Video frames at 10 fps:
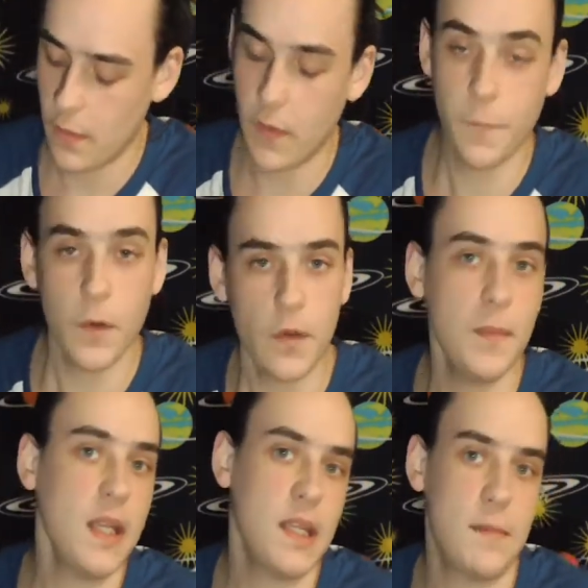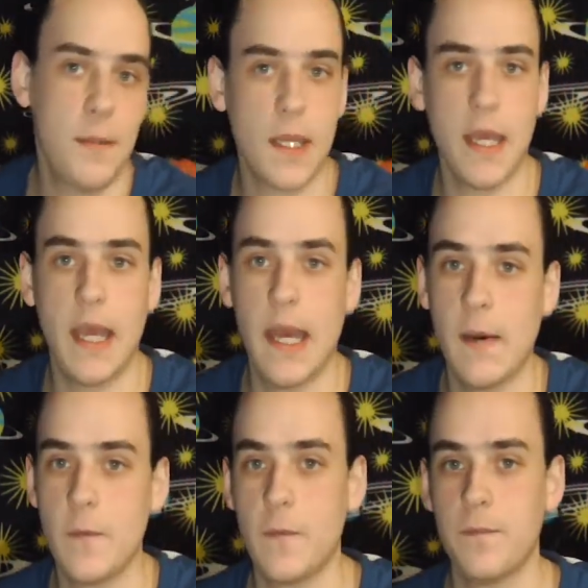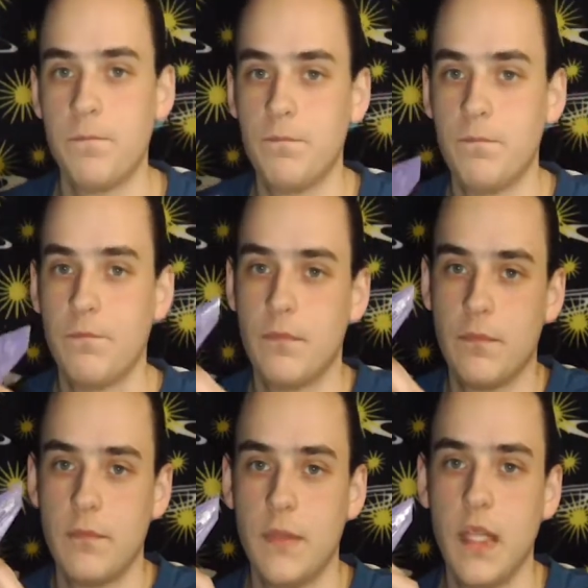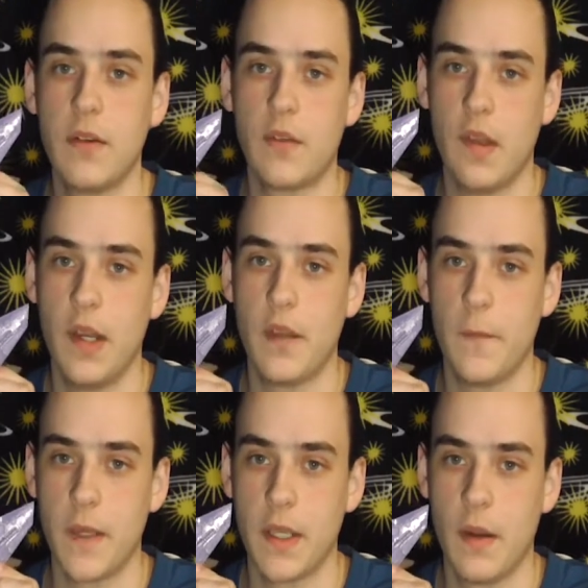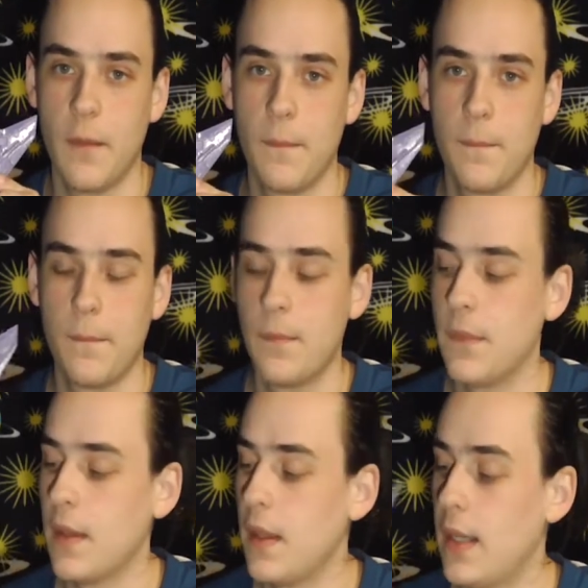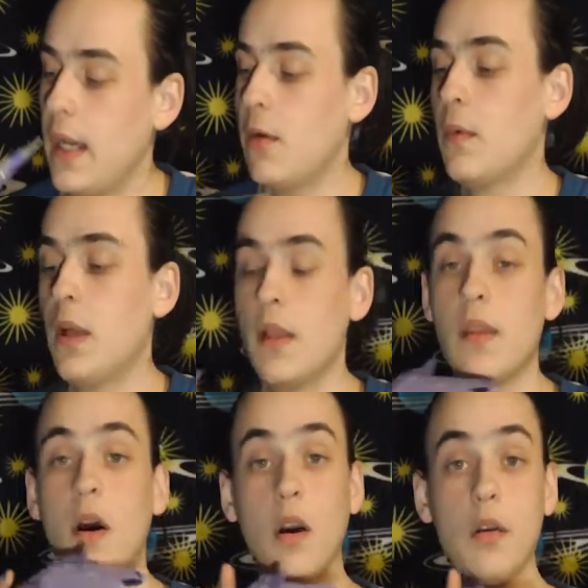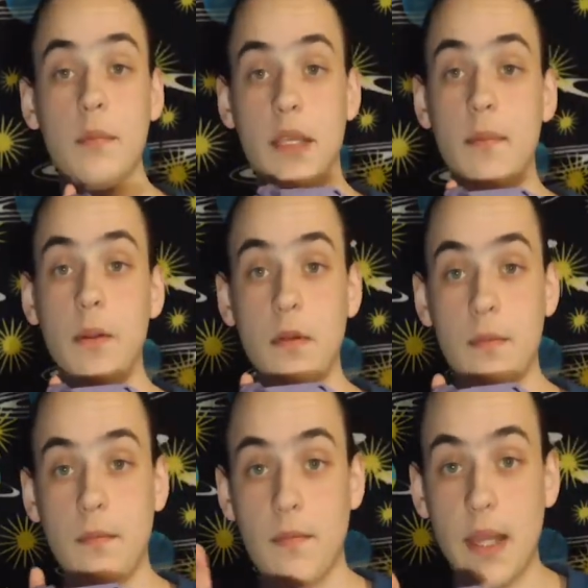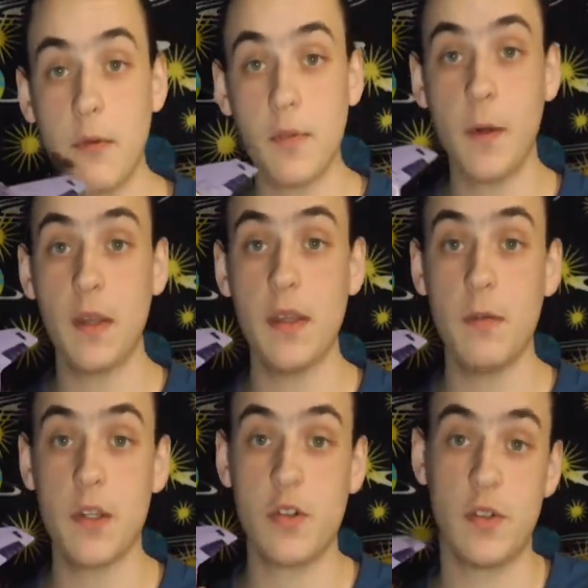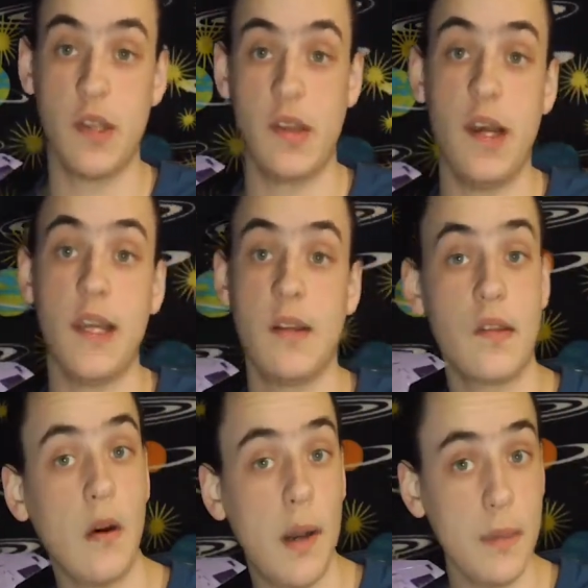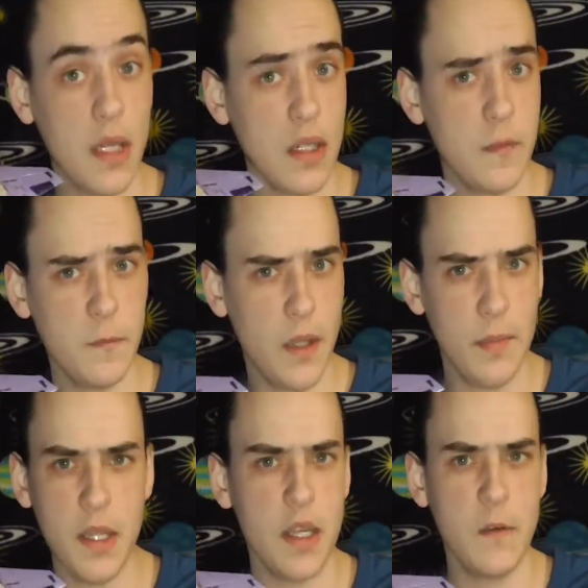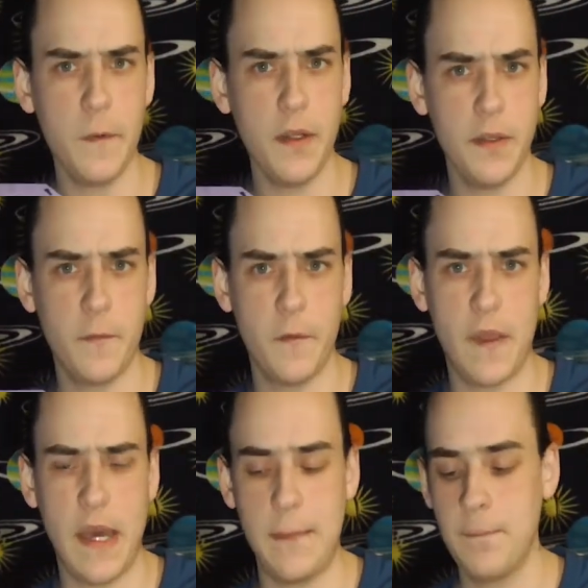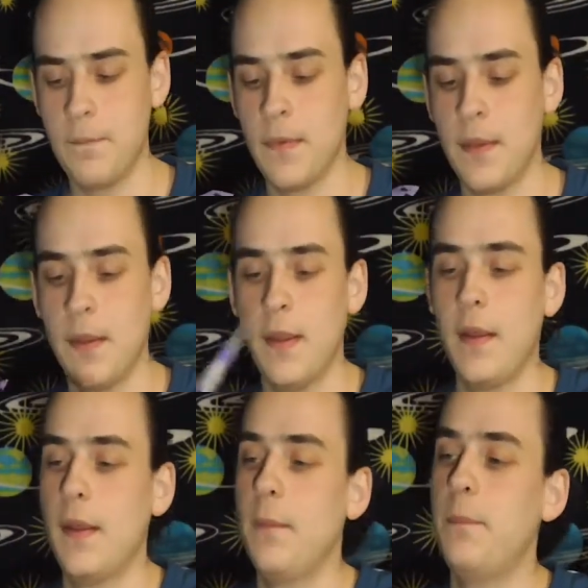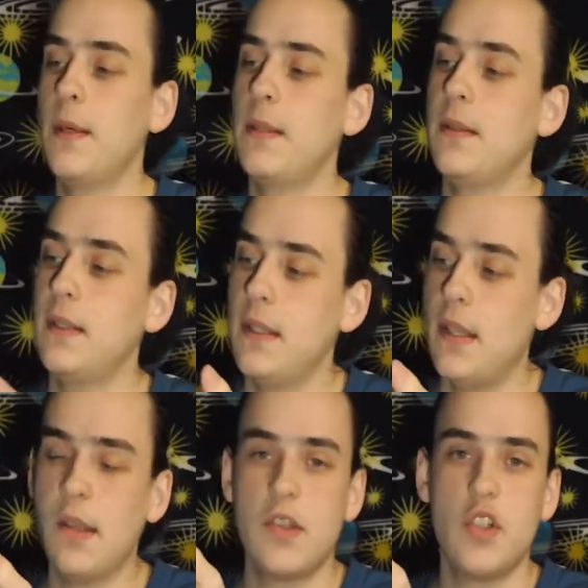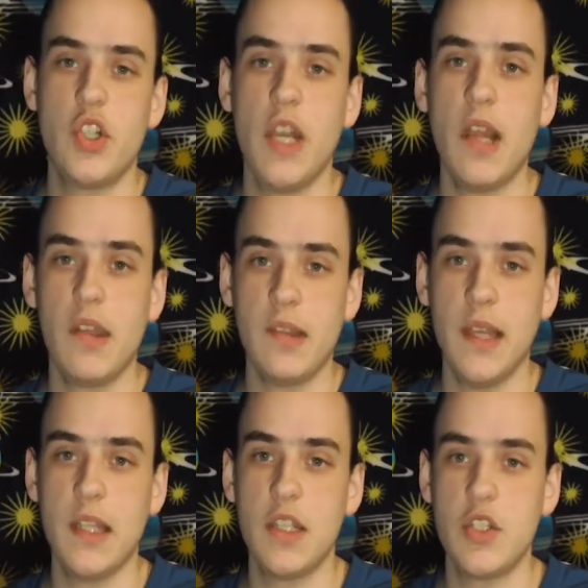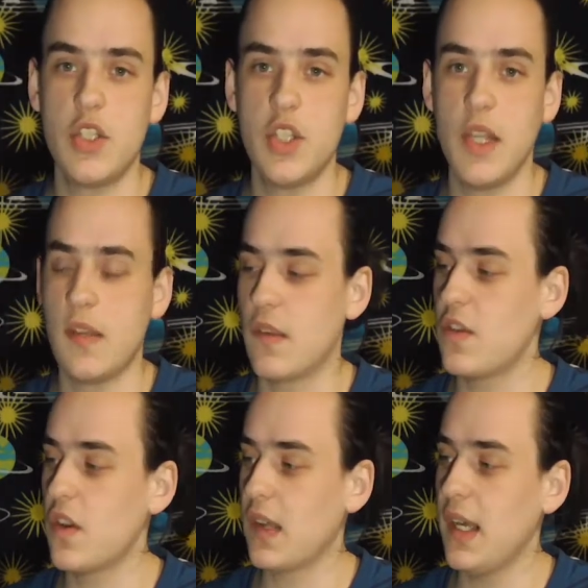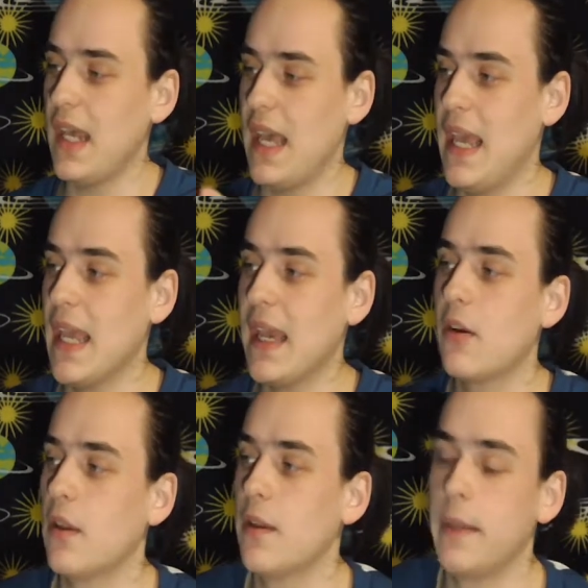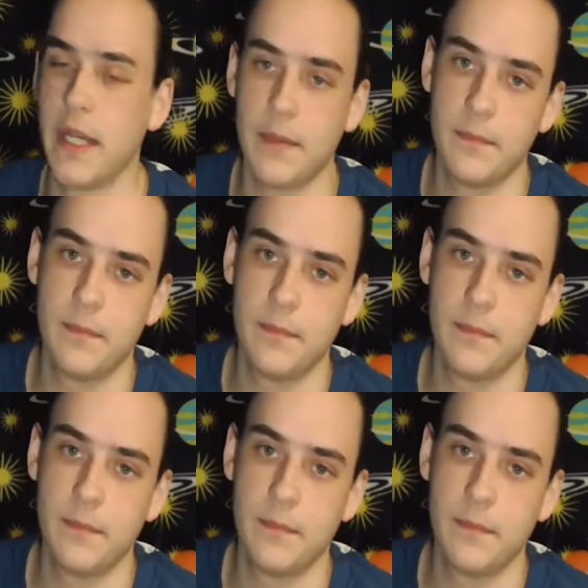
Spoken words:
The first main nitpick I have, the underside of the figure. Now, arm kibble, that was part of the original design, so I'm not gonna fault him for that. But his chest and his shins just kind of hang out on the bottom.